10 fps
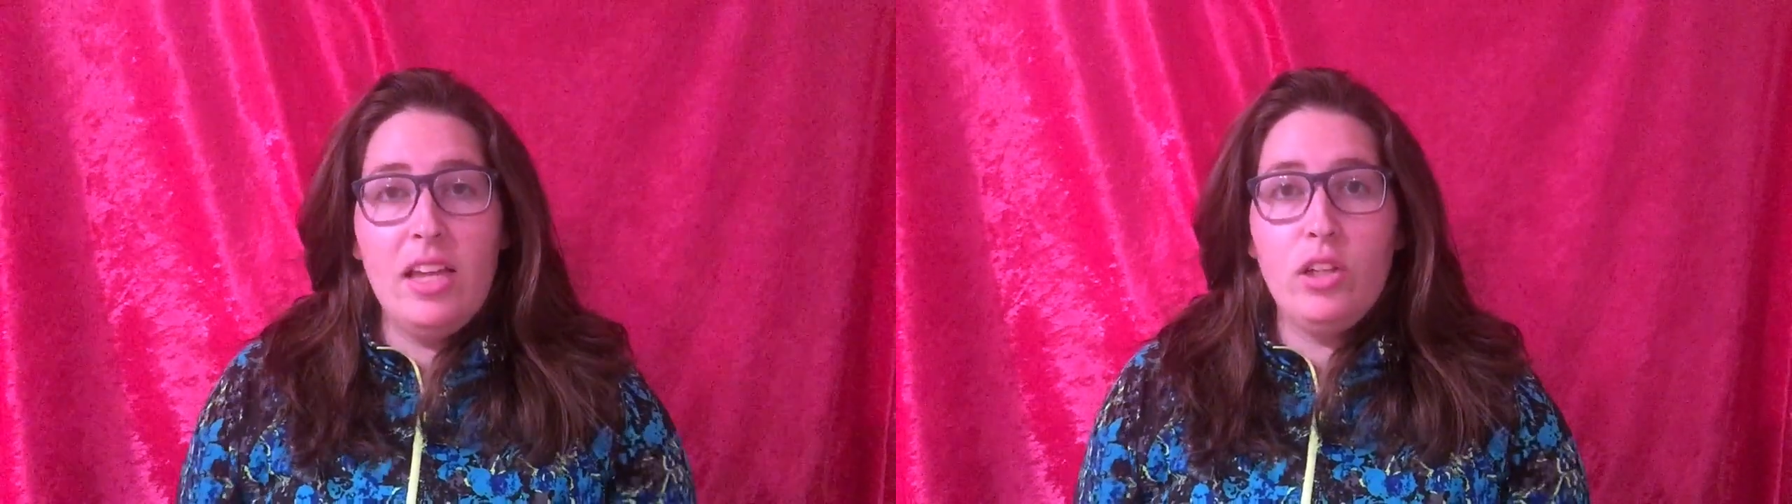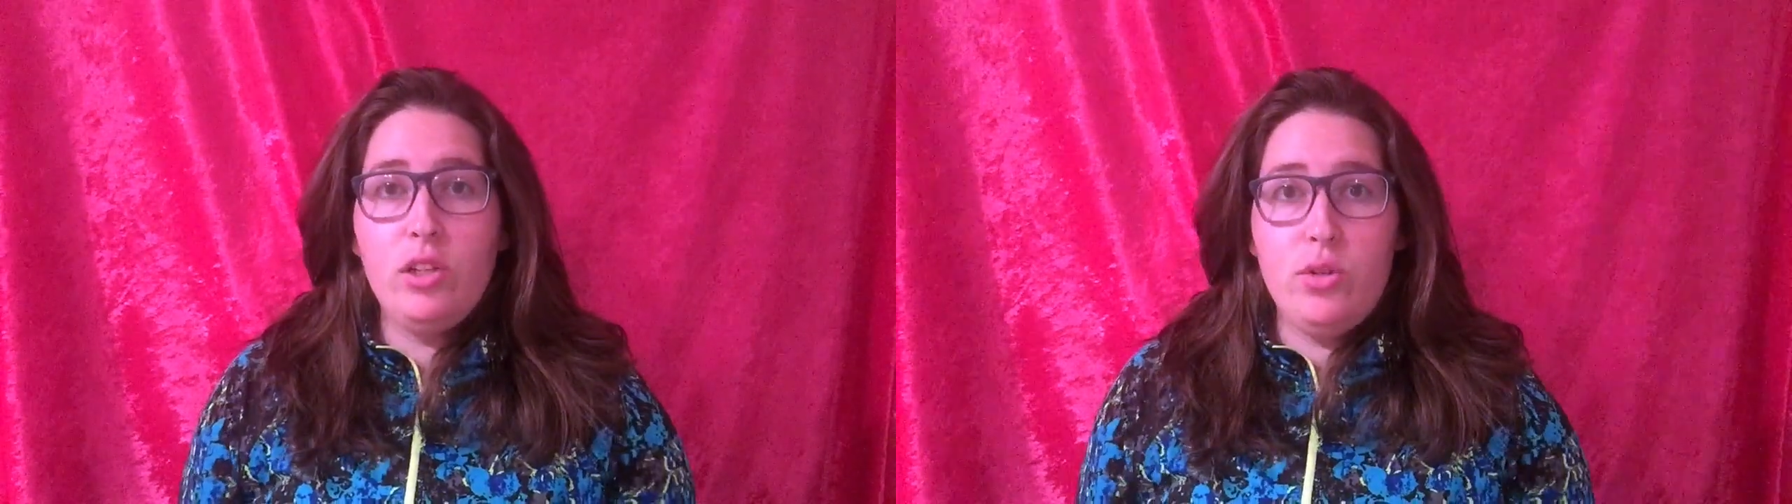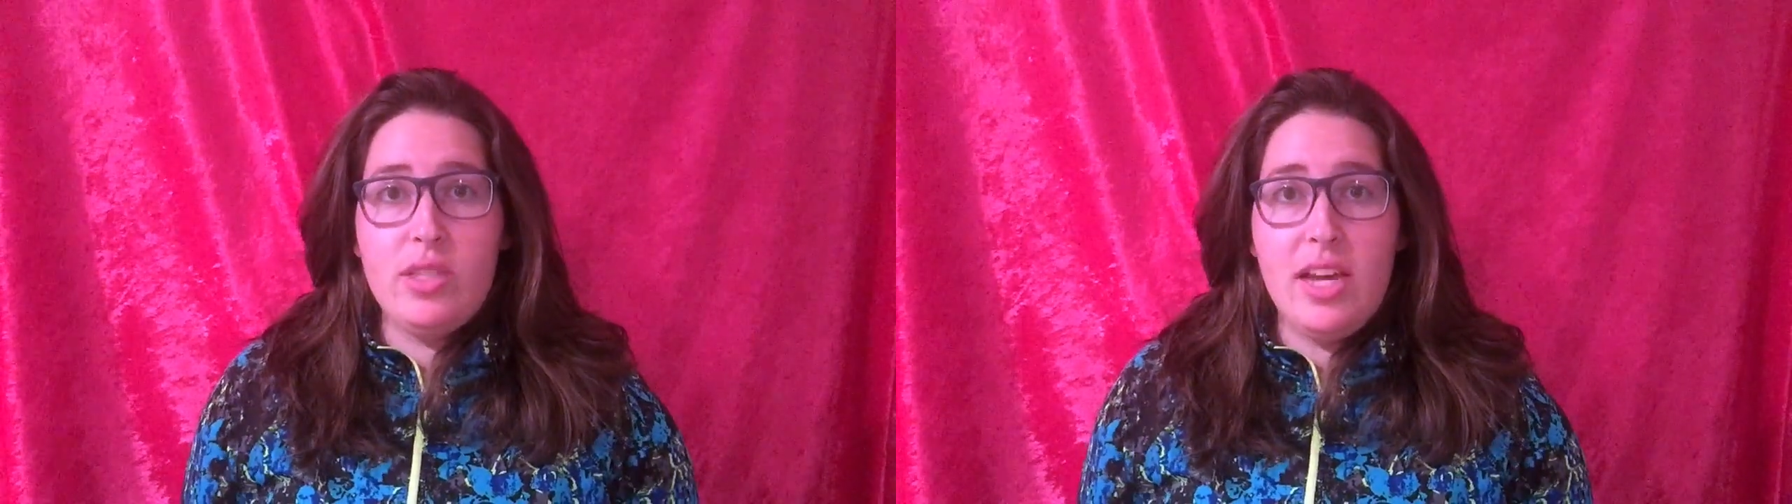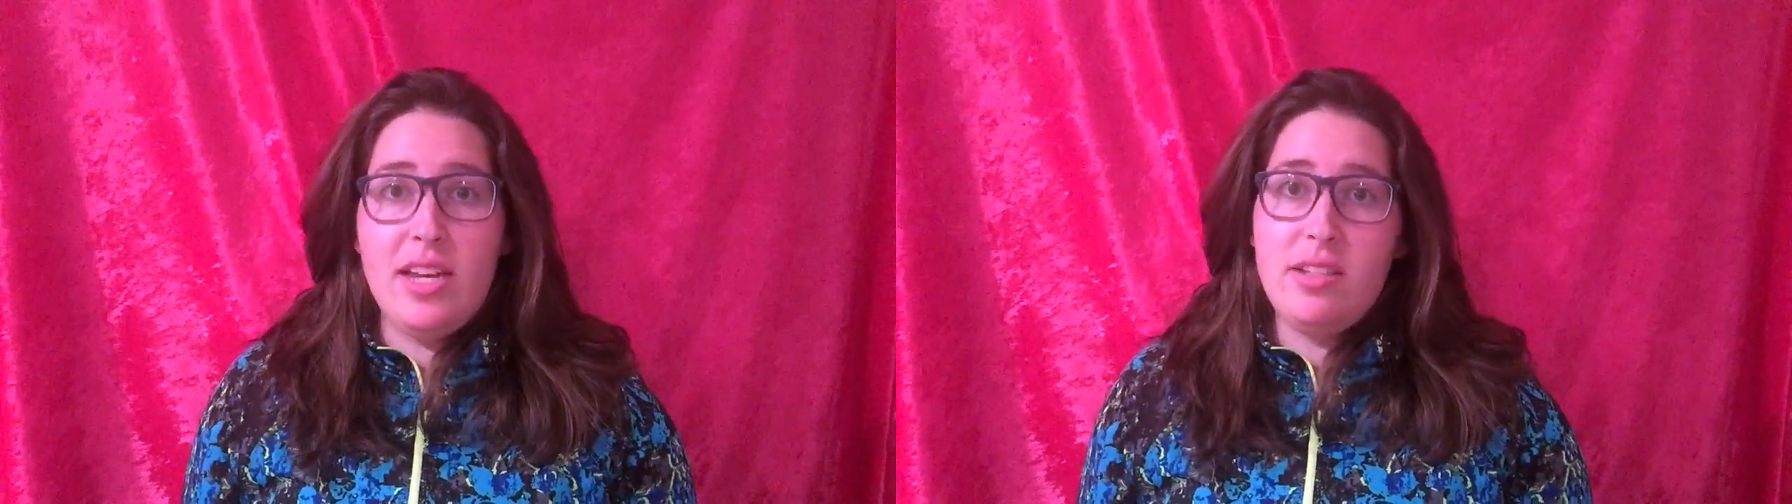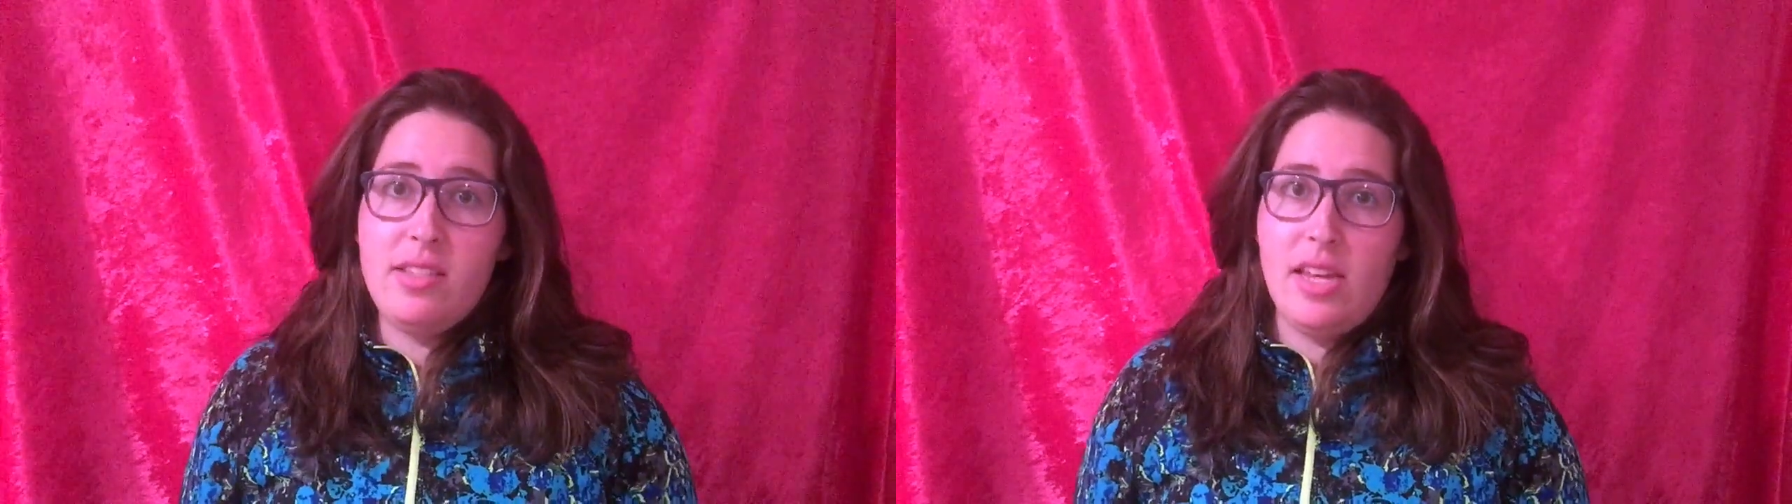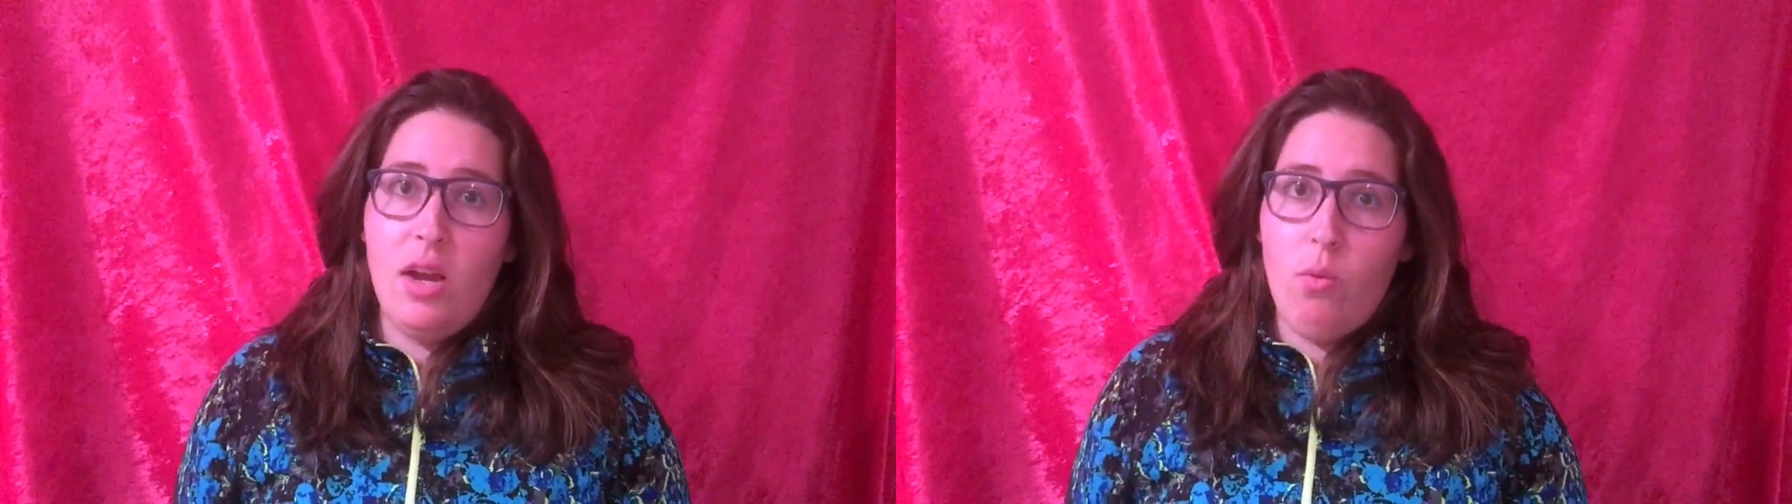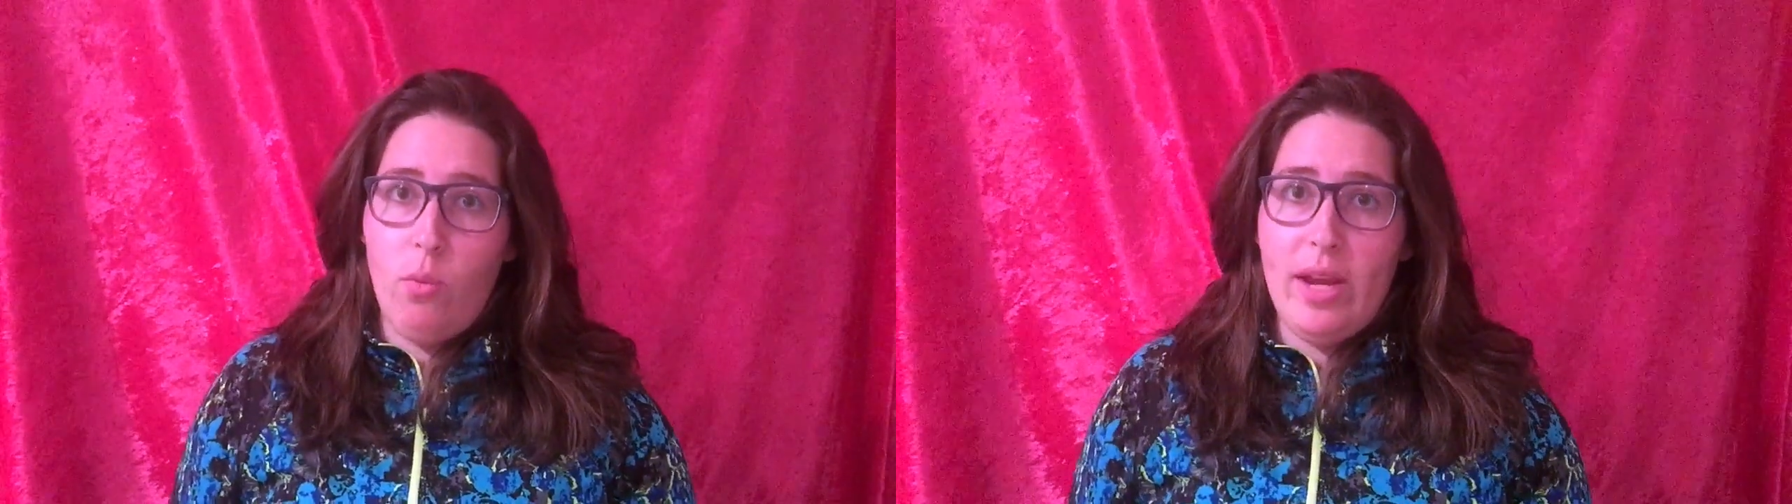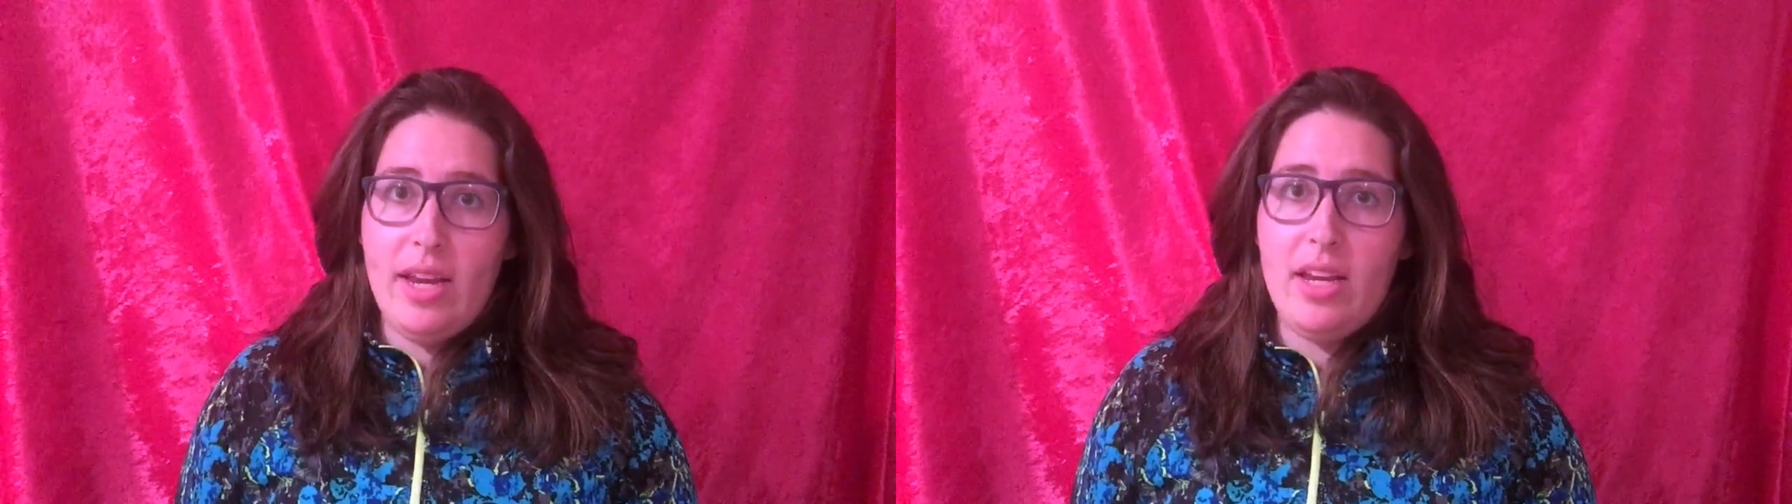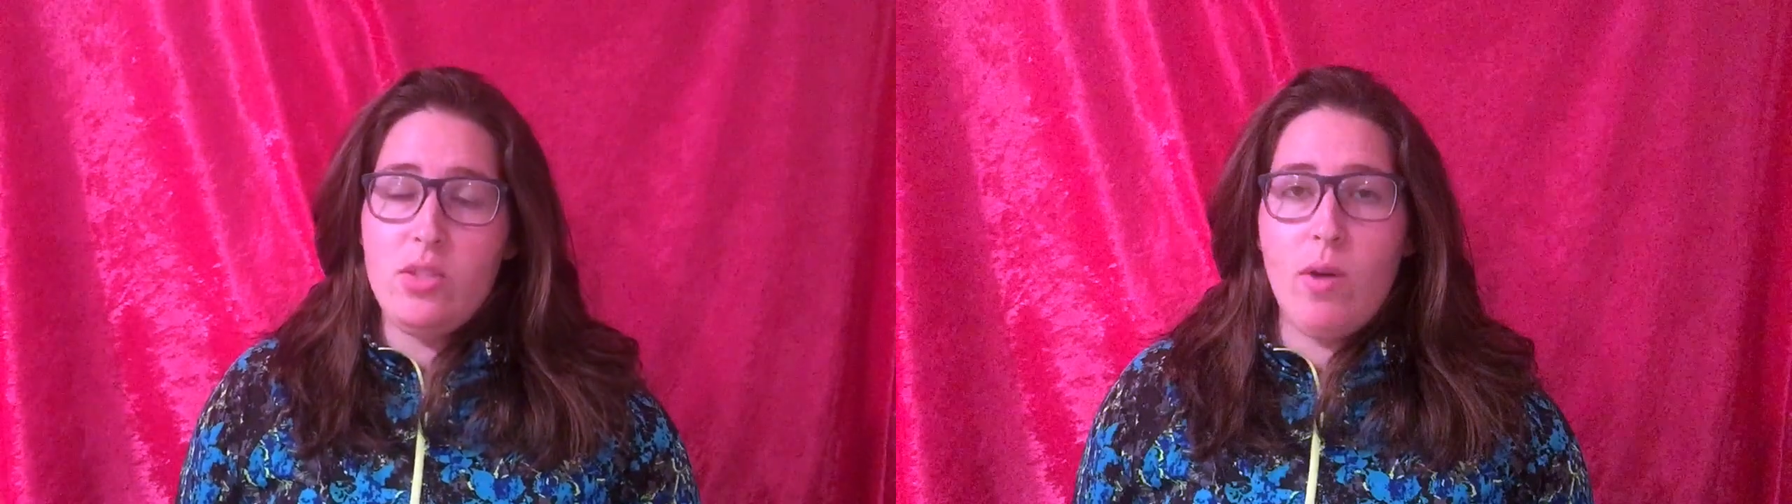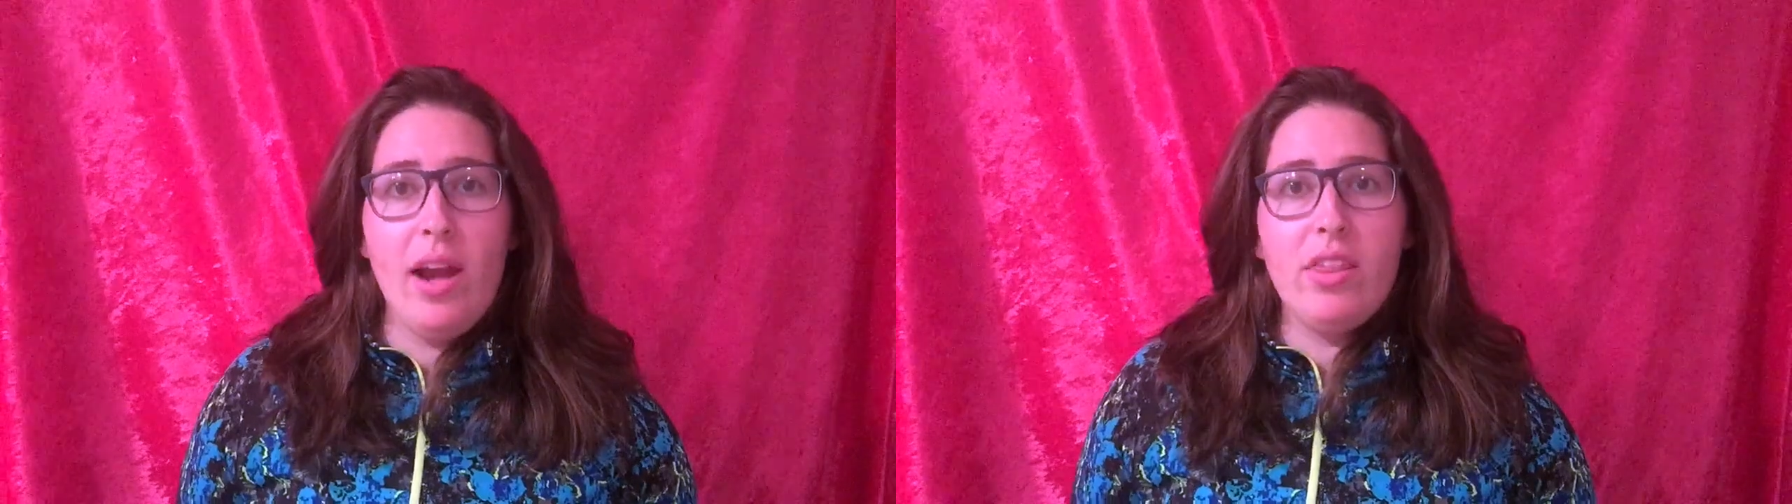it loosens, it
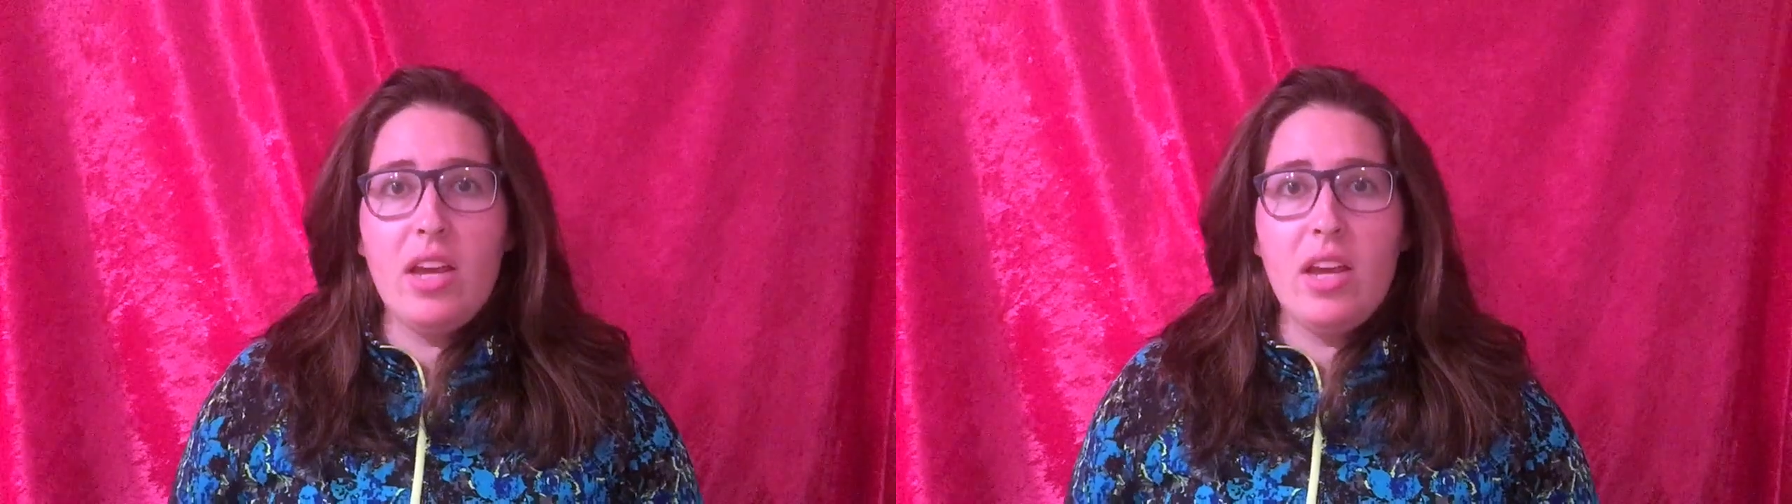weakens, right?